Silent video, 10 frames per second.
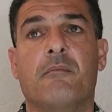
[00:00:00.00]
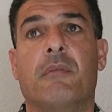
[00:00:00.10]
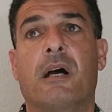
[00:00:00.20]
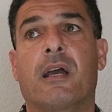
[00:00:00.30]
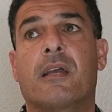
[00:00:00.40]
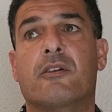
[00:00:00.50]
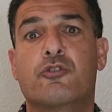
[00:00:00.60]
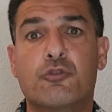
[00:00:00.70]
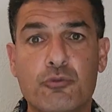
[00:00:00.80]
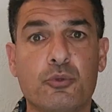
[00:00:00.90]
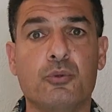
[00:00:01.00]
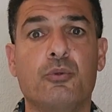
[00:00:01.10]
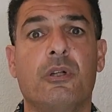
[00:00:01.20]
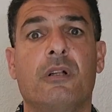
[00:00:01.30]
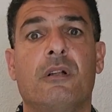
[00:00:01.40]
my
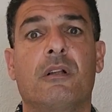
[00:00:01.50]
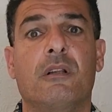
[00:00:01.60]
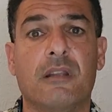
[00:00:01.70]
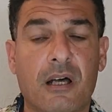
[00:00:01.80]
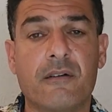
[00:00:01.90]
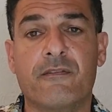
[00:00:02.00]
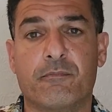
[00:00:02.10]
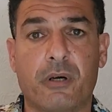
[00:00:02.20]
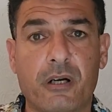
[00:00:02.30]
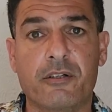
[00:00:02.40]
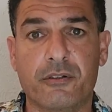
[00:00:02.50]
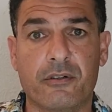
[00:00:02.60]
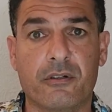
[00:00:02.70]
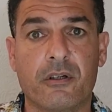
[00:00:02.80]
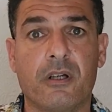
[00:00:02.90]
true love
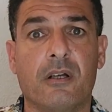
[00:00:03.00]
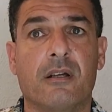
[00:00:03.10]
partner,